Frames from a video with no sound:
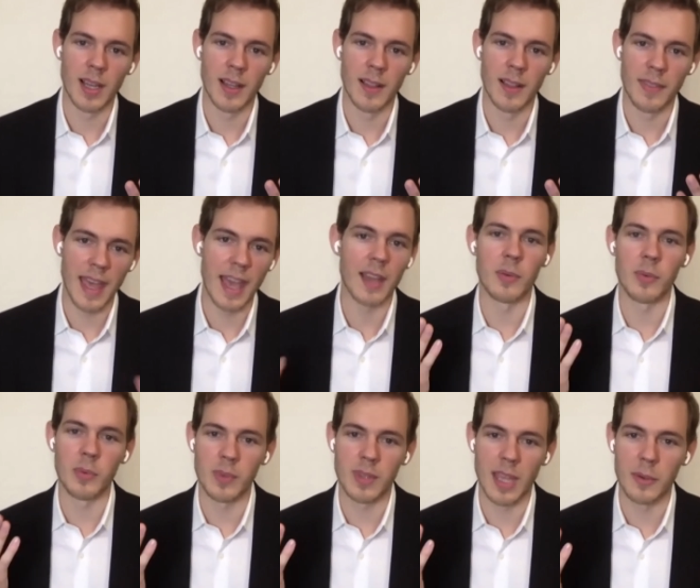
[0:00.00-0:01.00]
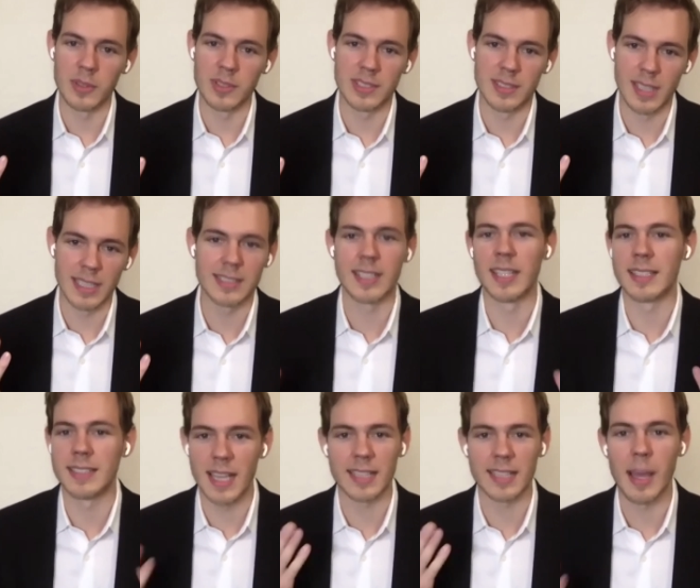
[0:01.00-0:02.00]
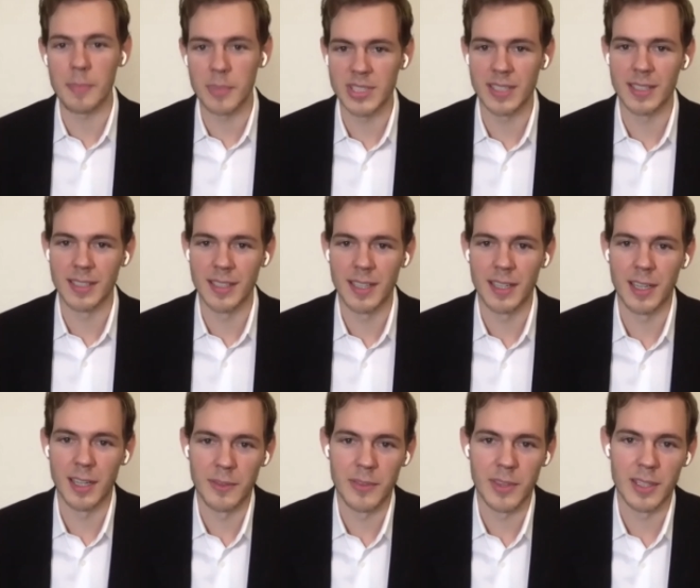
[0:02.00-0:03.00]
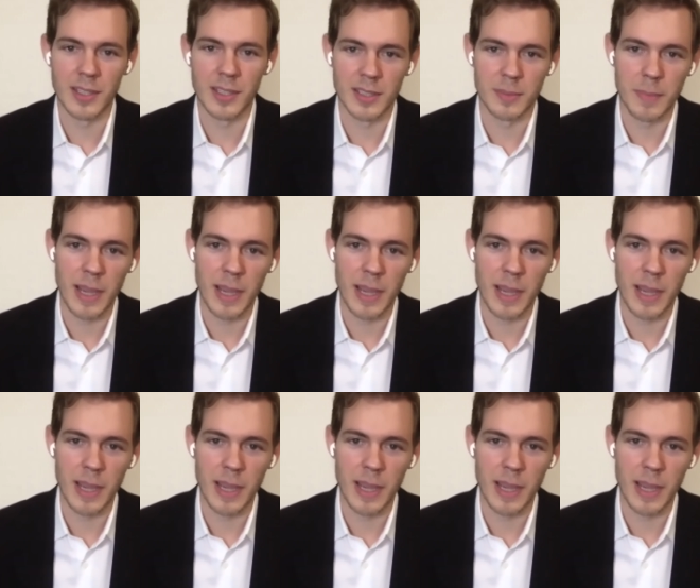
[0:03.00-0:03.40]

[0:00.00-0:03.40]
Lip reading: that's the exact opposite of the power